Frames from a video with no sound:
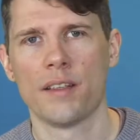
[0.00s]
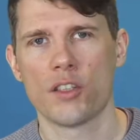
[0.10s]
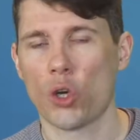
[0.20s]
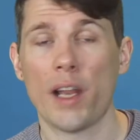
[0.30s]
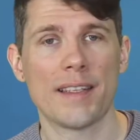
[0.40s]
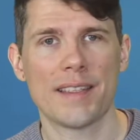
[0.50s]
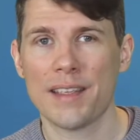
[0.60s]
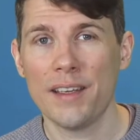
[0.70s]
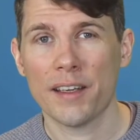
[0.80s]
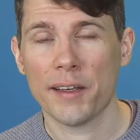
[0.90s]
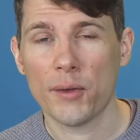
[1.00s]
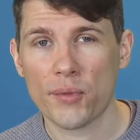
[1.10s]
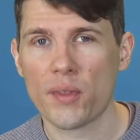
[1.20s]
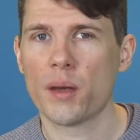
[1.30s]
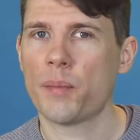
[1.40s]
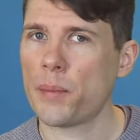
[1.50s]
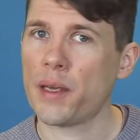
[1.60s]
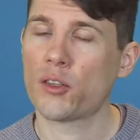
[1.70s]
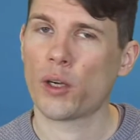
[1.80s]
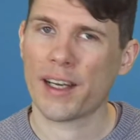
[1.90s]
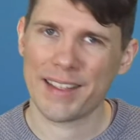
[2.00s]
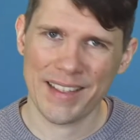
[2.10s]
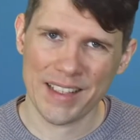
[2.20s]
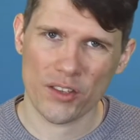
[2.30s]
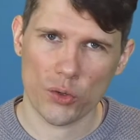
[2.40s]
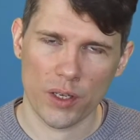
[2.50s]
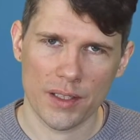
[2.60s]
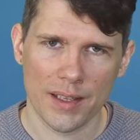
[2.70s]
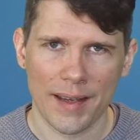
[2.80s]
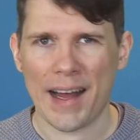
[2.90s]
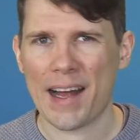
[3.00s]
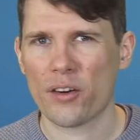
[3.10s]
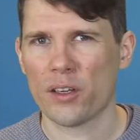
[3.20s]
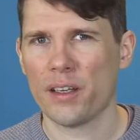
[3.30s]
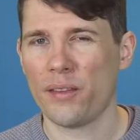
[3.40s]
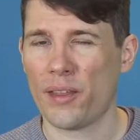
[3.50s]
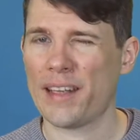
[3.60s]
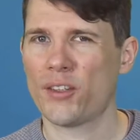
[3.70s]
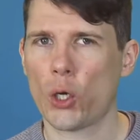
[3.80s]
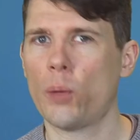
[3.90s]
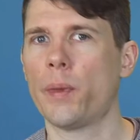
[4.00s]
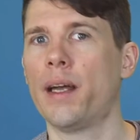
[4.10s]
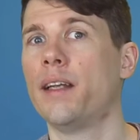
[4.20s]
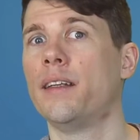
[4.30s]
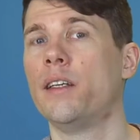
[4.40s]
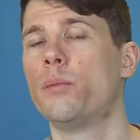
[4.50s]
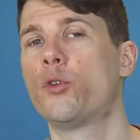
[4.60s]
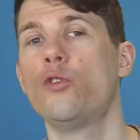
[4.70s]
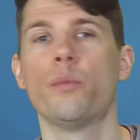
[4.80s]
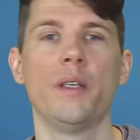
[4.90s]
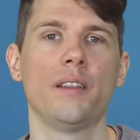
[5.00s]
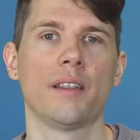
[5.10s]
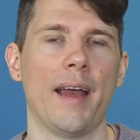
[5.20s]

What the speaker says: So let's see if the Perpetual Cadenza strings are in that term an improvement